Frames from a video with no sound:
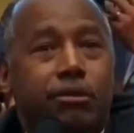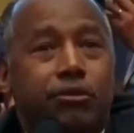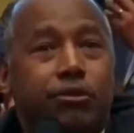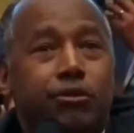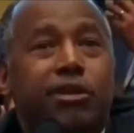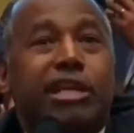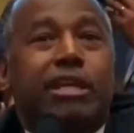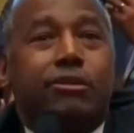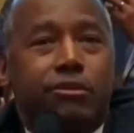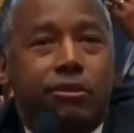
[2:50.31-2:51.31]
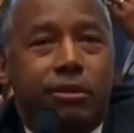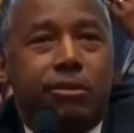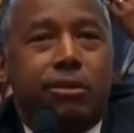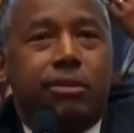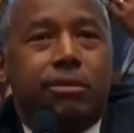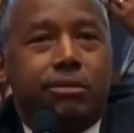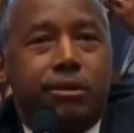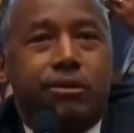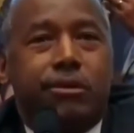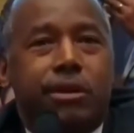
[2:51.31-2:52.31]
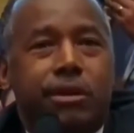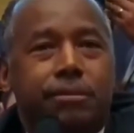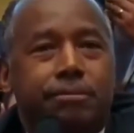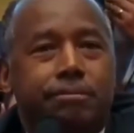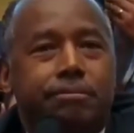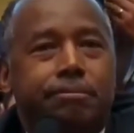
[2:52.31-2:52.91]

officials in general to do that.